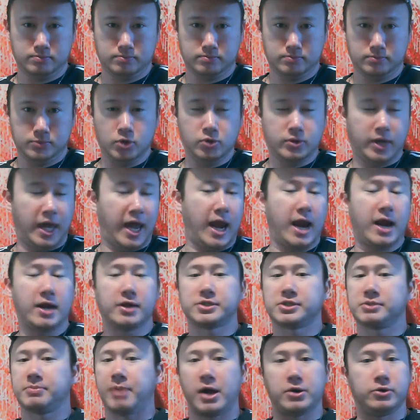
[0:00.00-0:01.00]
Who
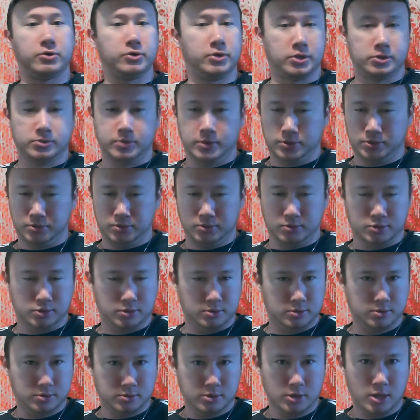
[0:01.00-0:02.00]
cares about New Year's resolutions?
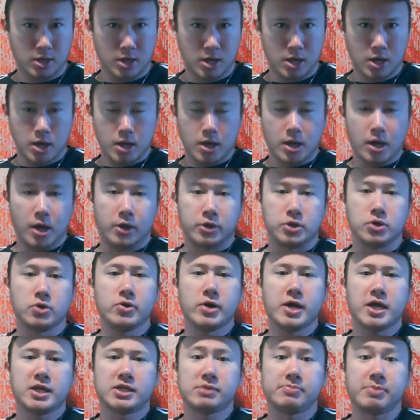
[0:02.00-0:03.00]
You
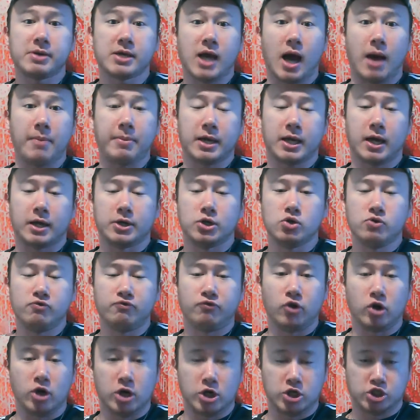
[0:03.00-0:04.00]
need to be becoming a new
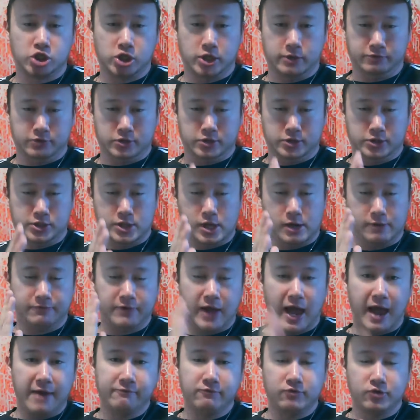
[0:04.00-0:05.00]
version of yourself
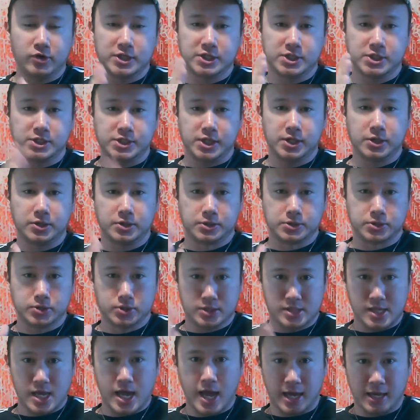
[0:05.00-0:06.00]
every single
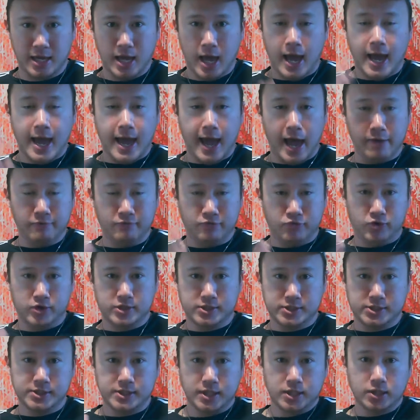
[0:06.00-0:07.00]
day, every
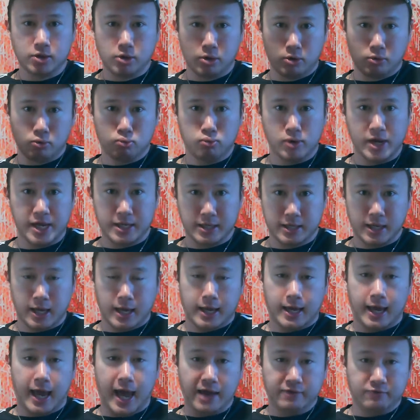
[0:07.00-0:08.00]
single week,
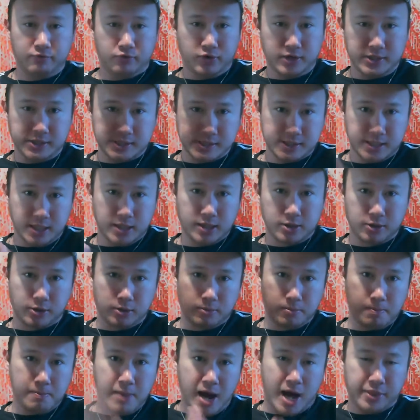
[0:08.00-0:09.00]
every
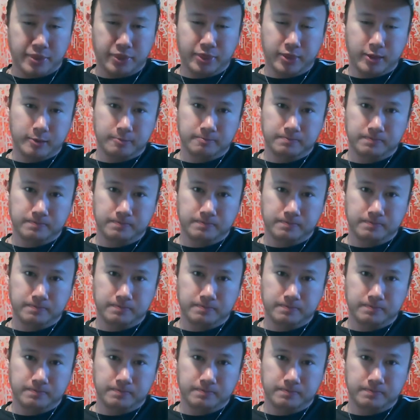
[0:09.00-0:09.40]
single month.